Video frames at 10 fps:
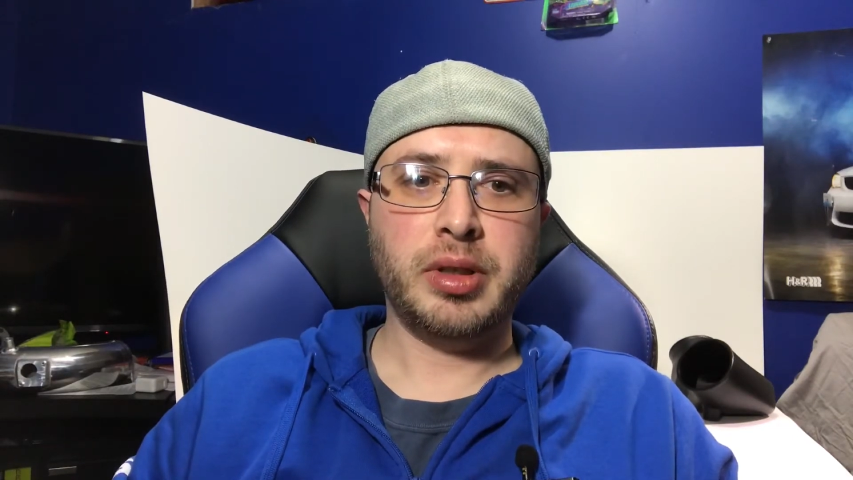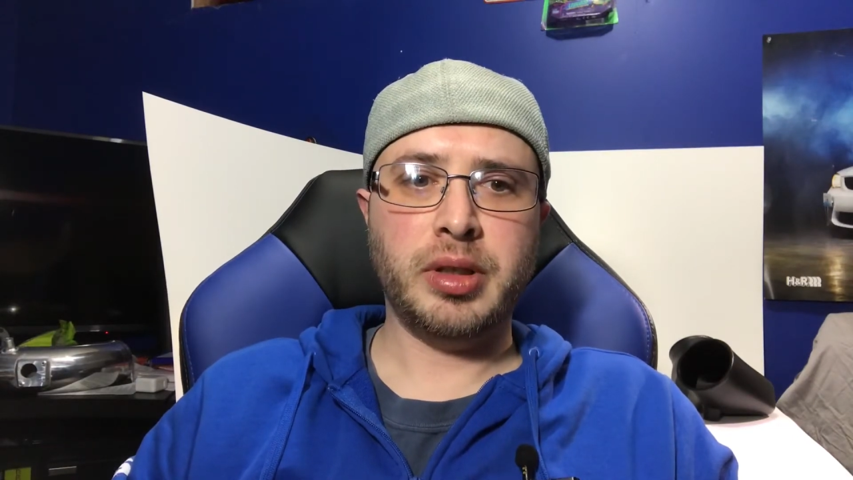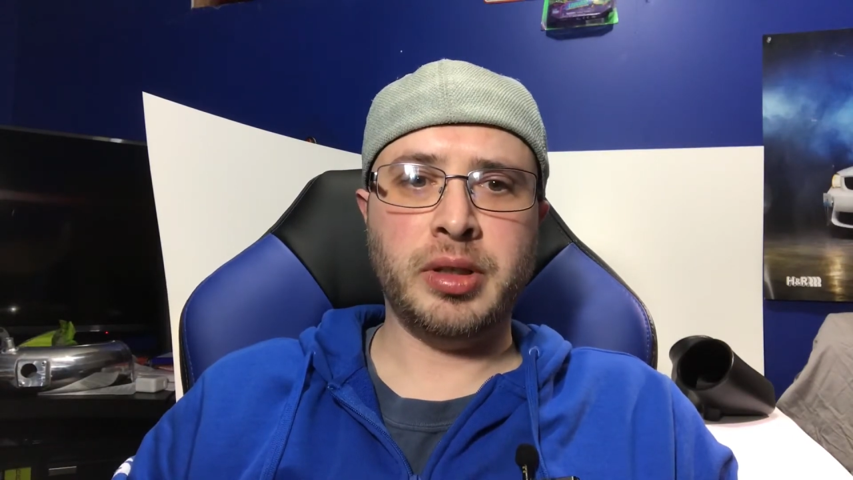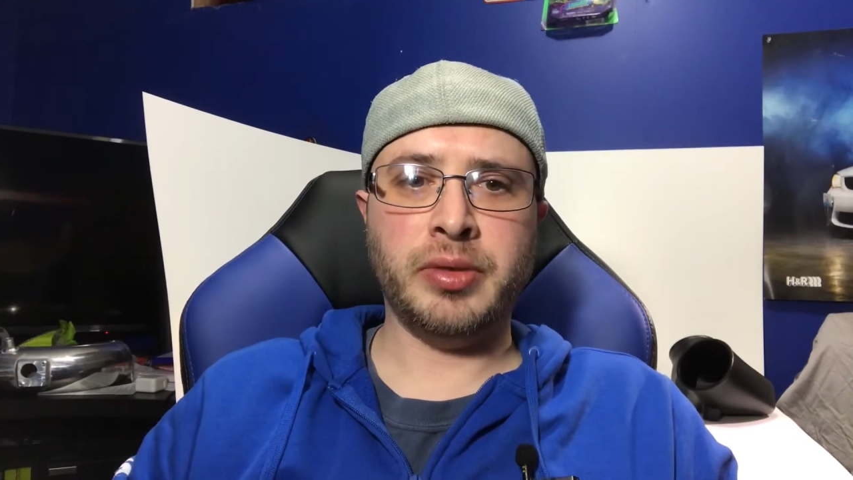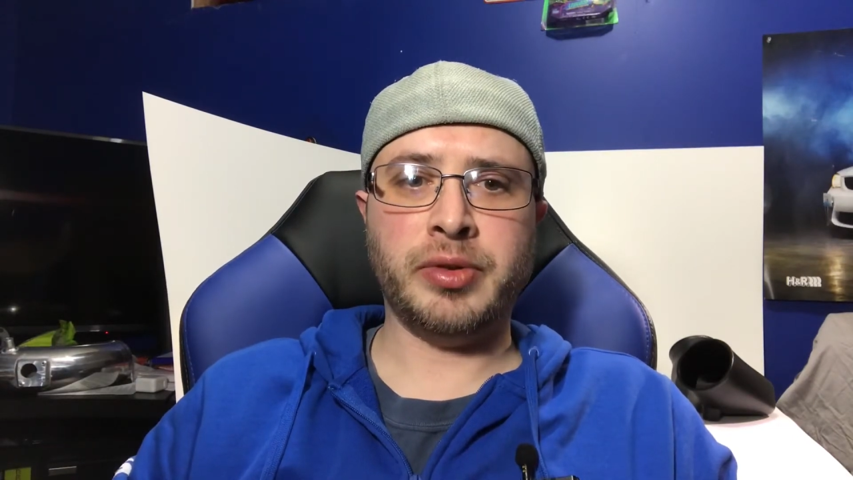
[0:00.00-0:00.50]

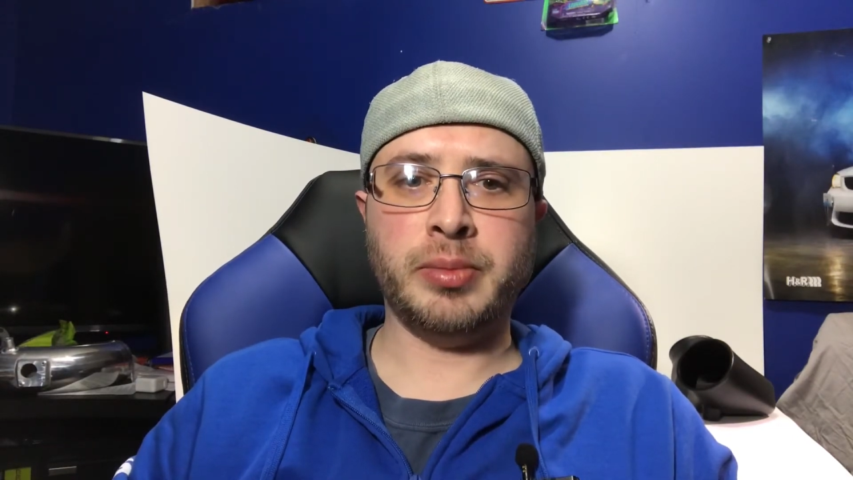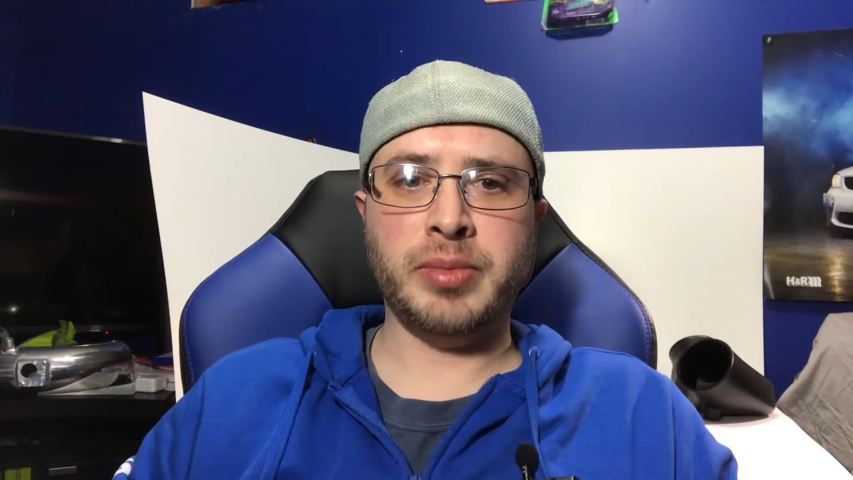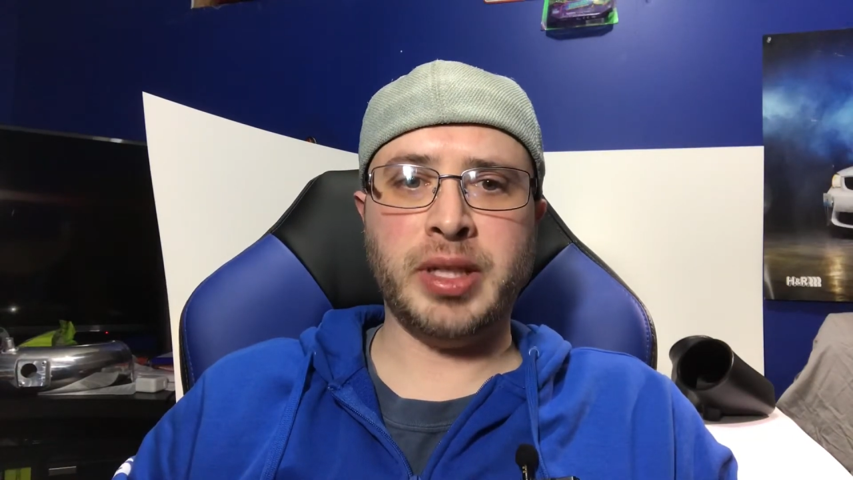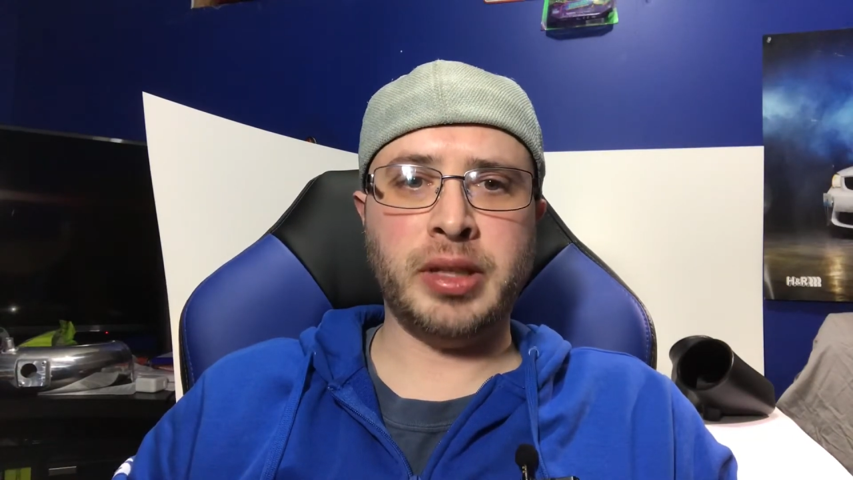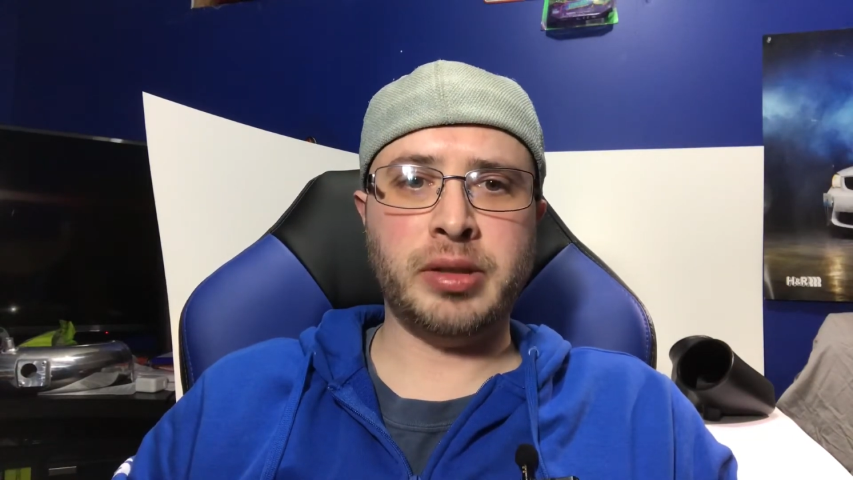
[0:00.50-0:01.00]
And from
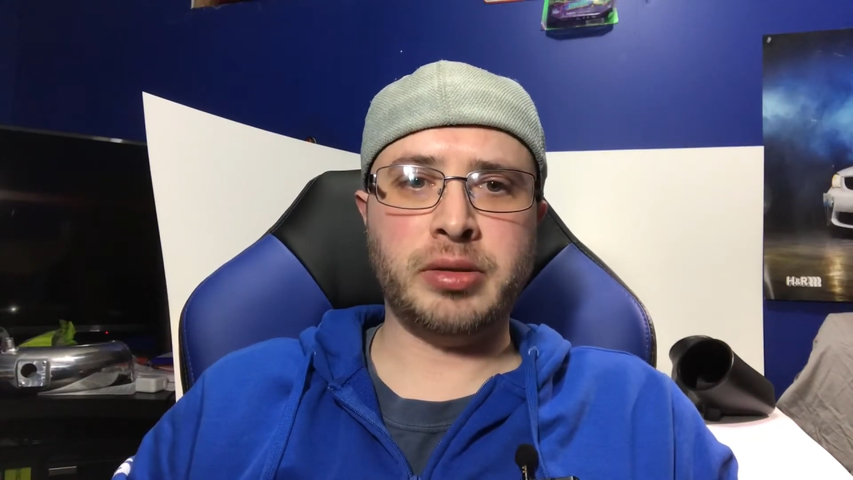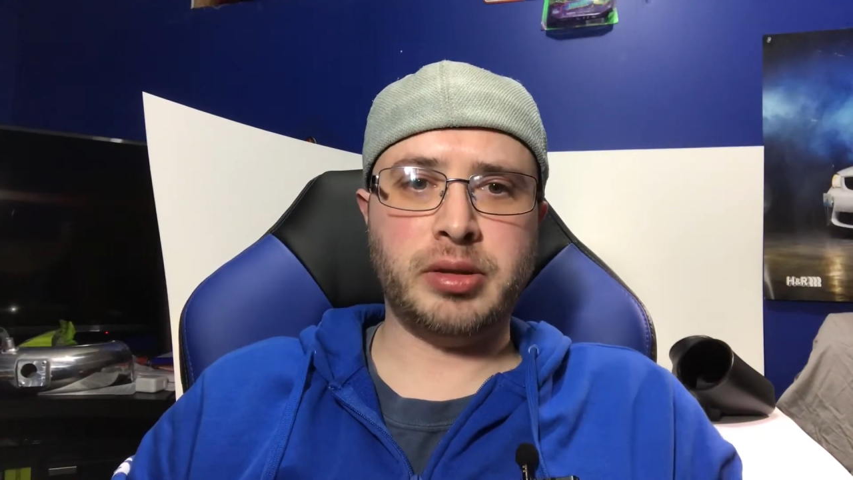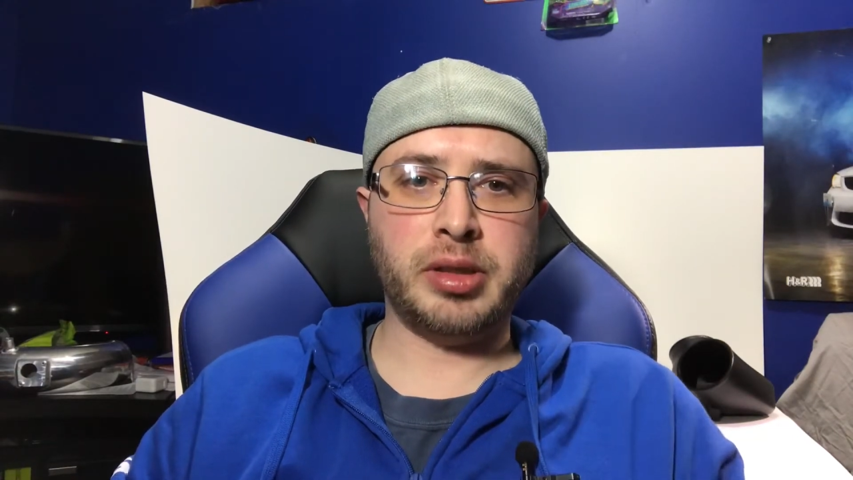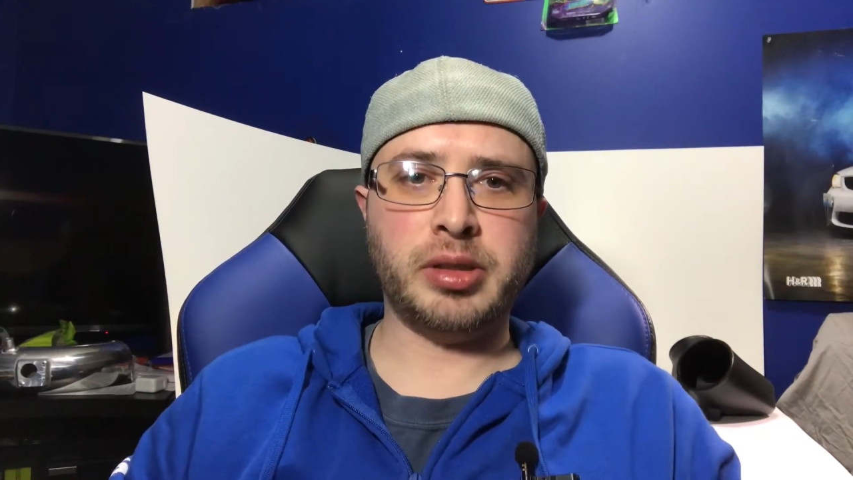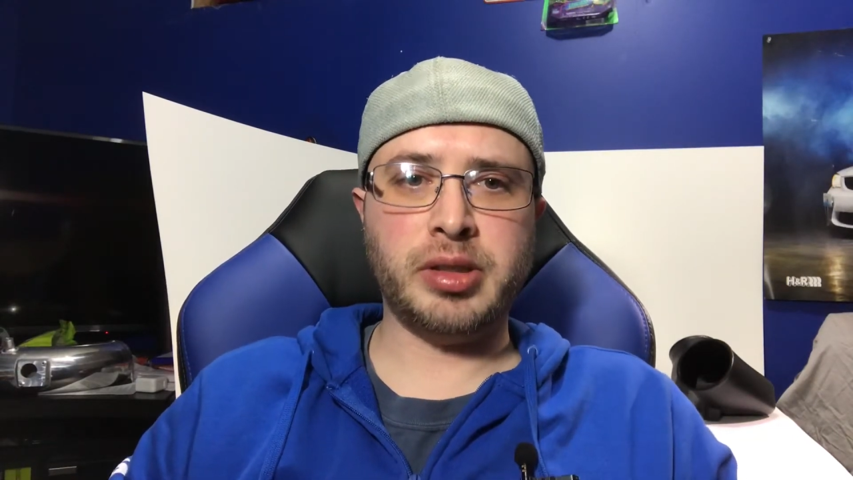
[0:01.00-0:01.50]
now, just